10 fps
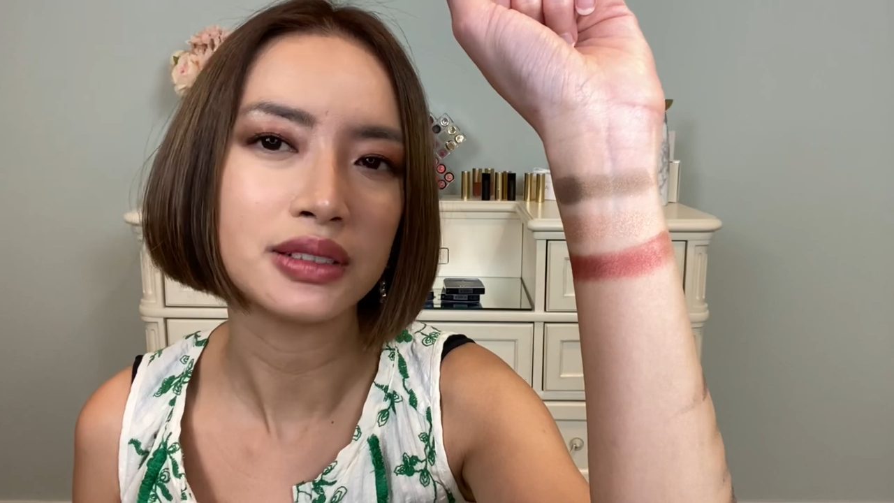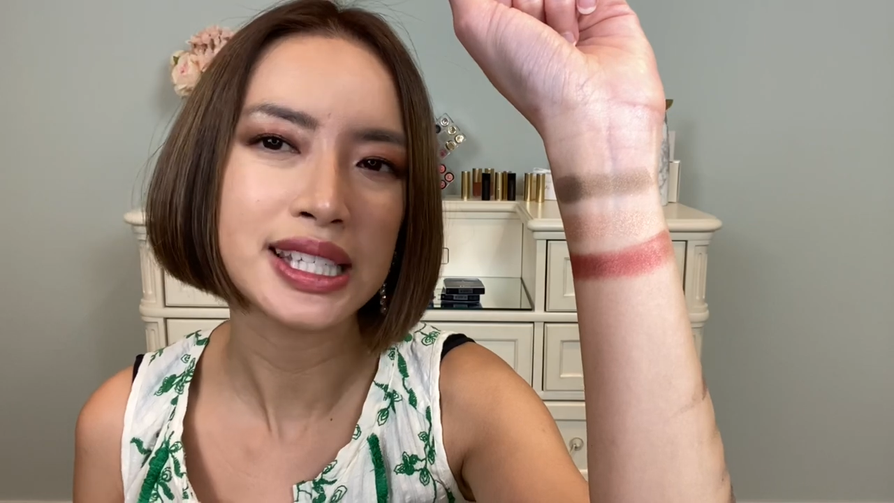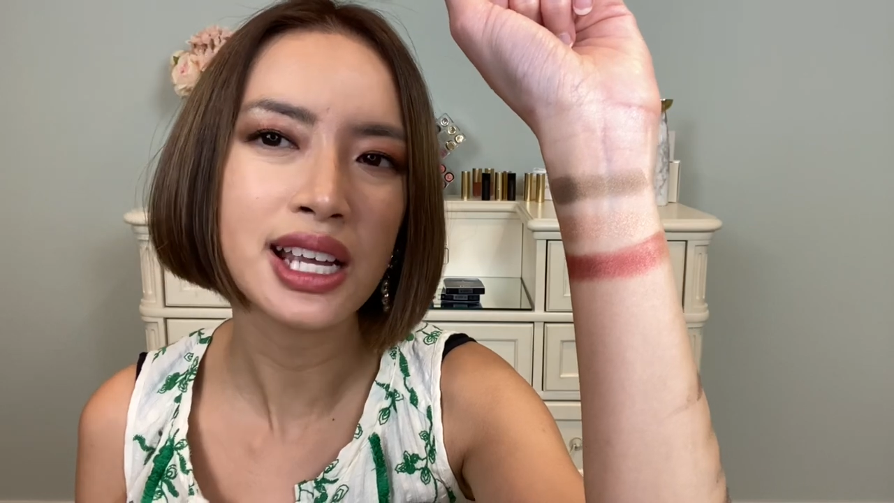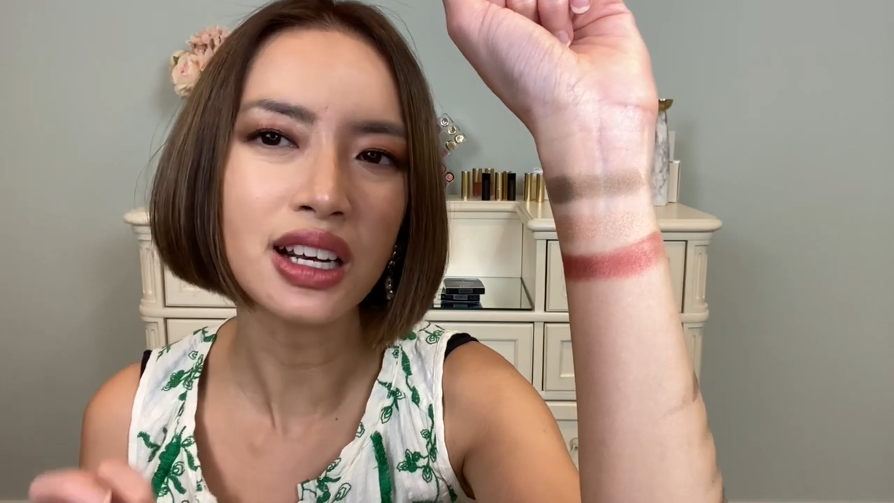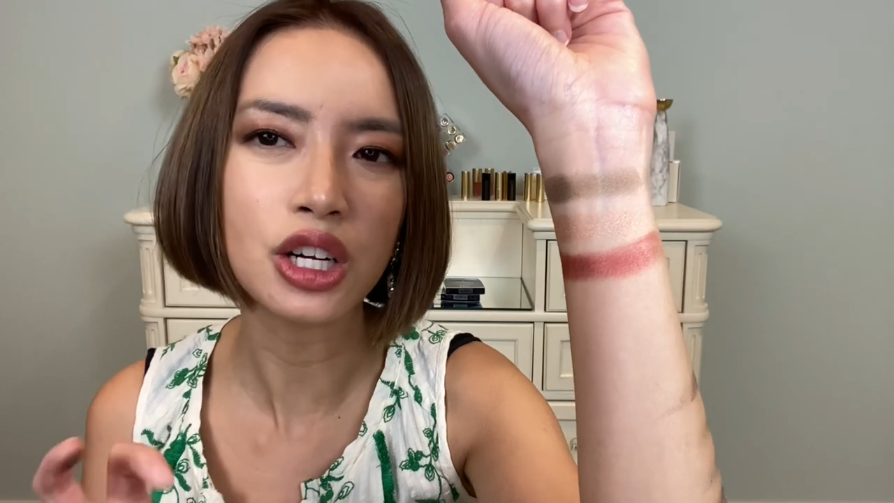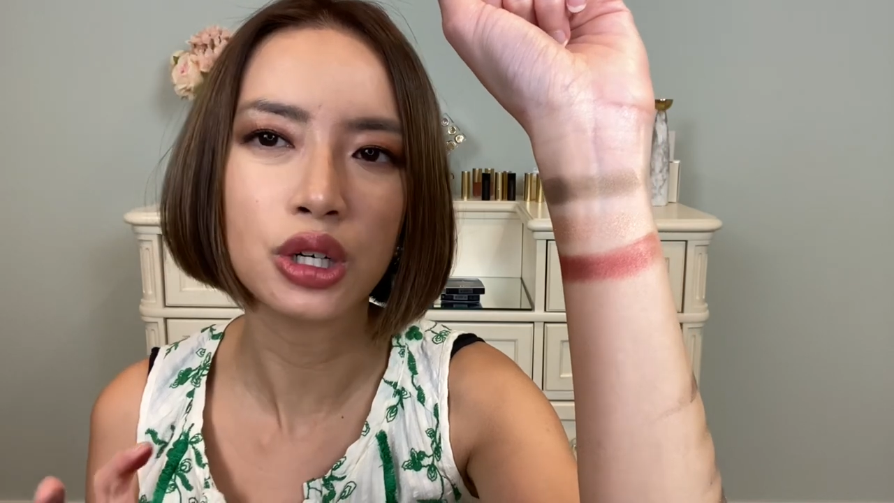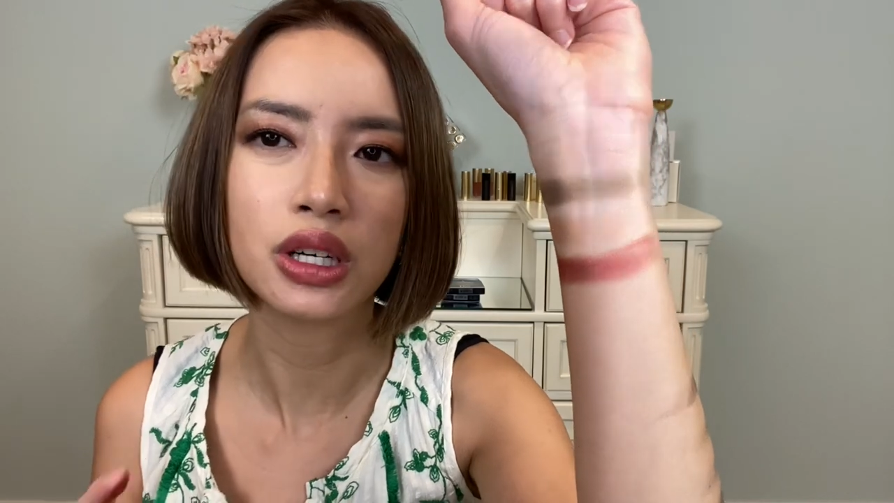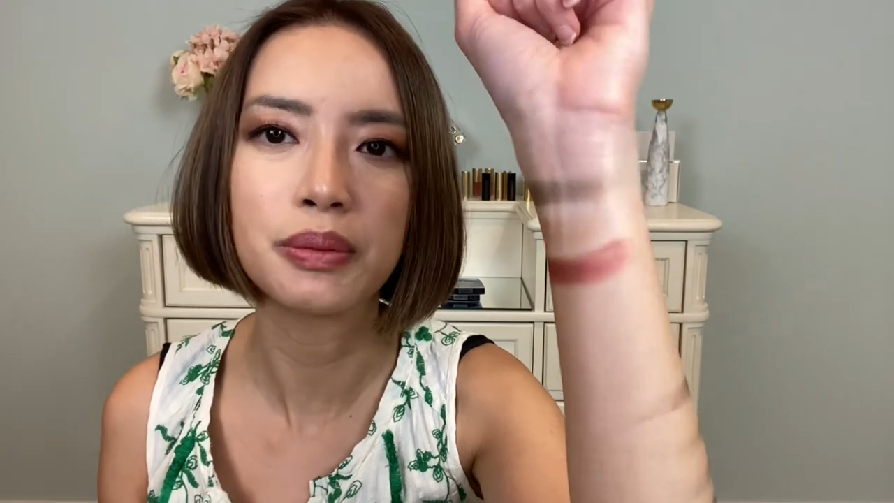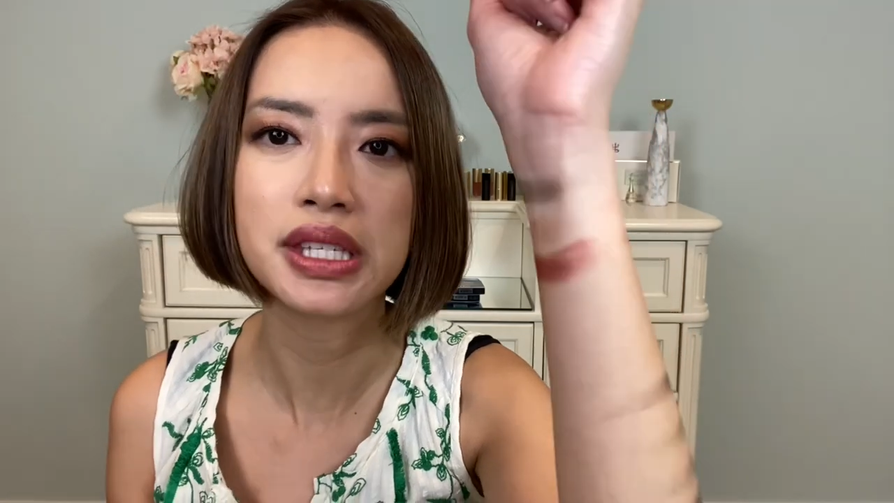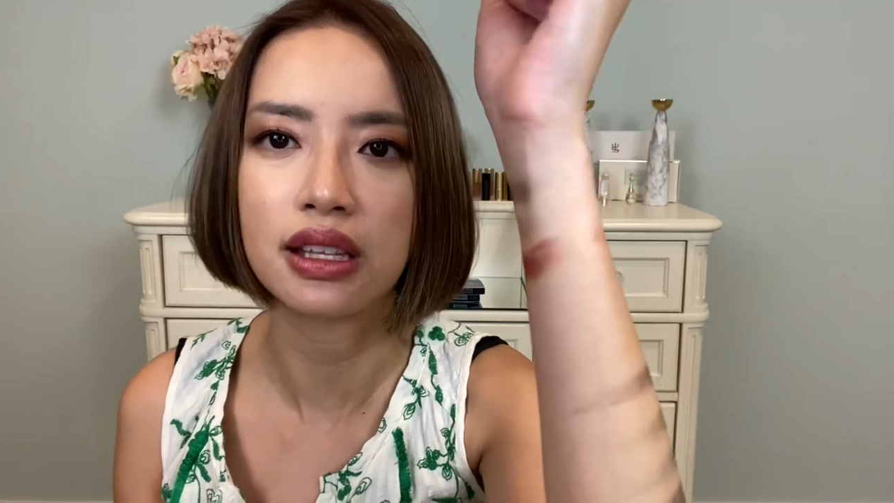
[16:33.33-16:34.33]
it's kind of
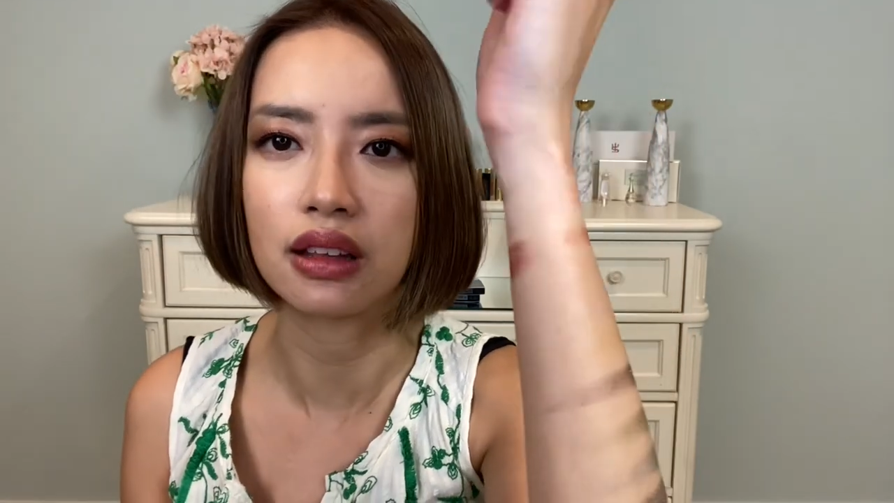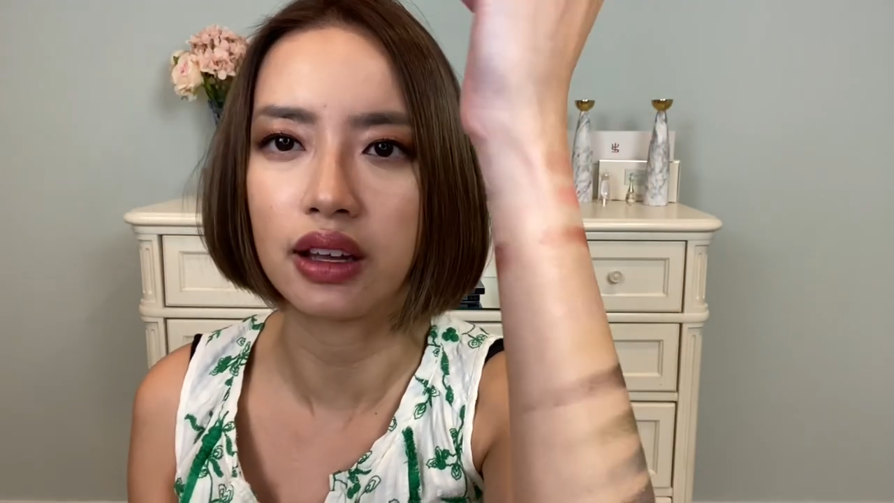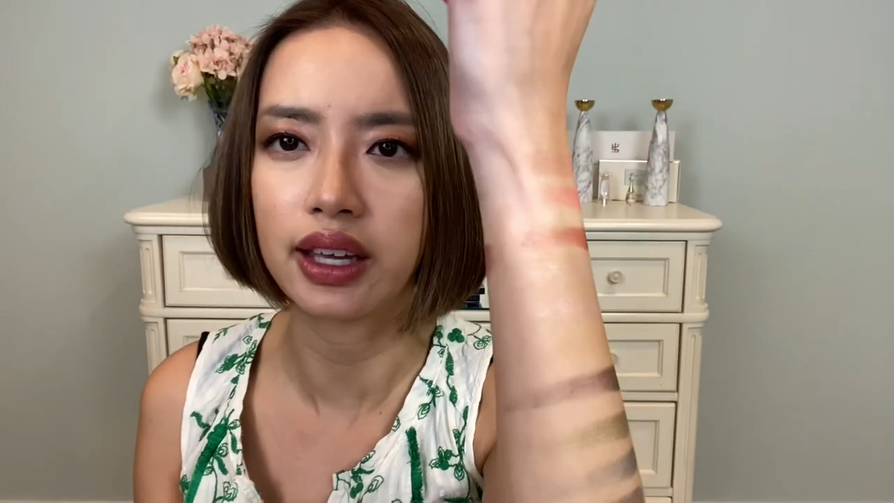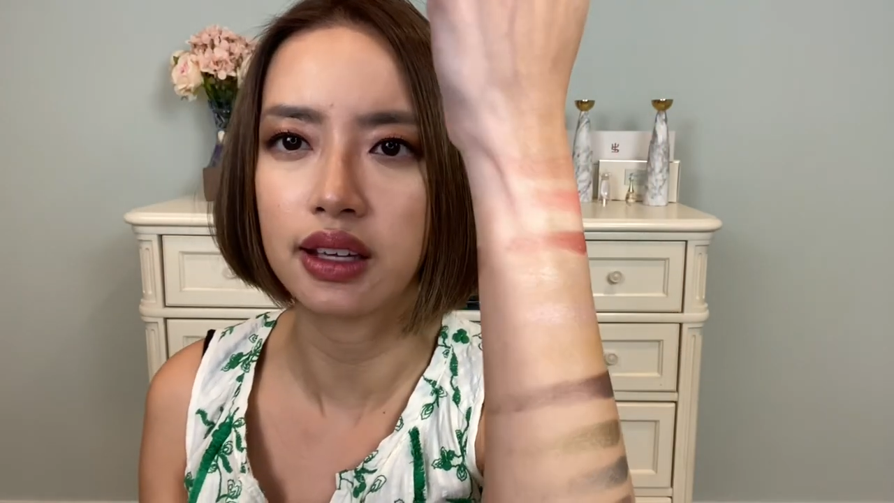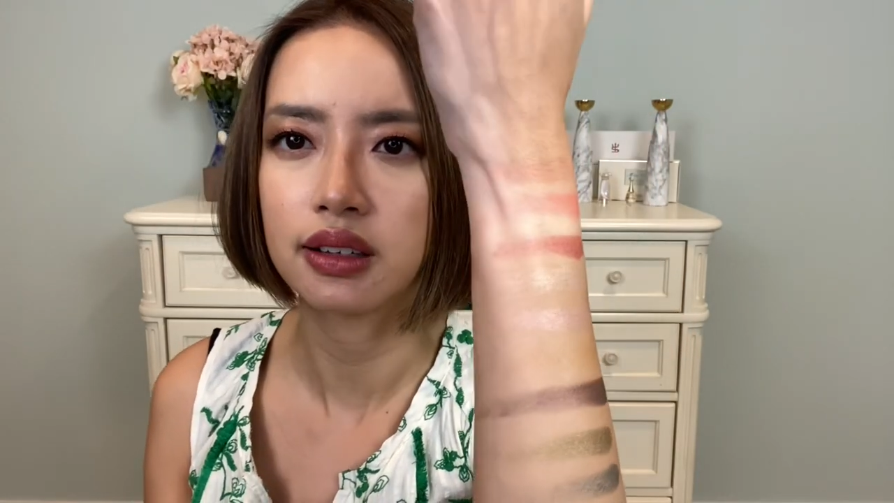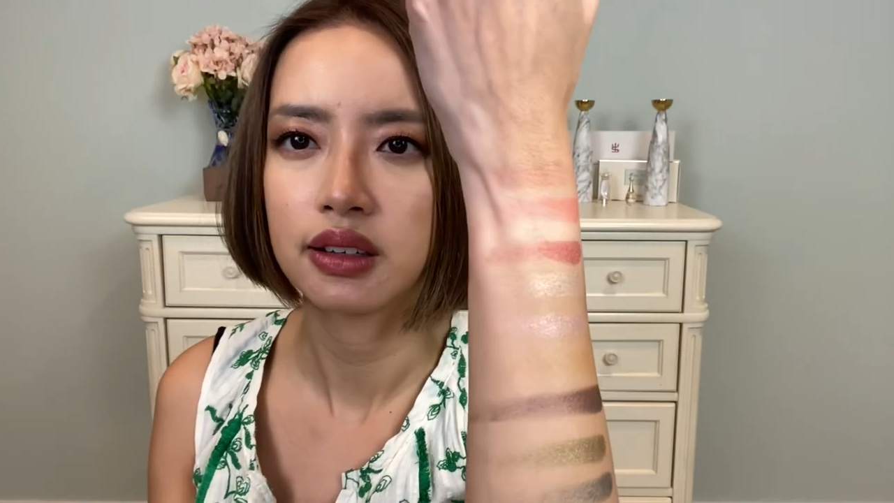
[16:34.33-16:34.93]
crimson-like.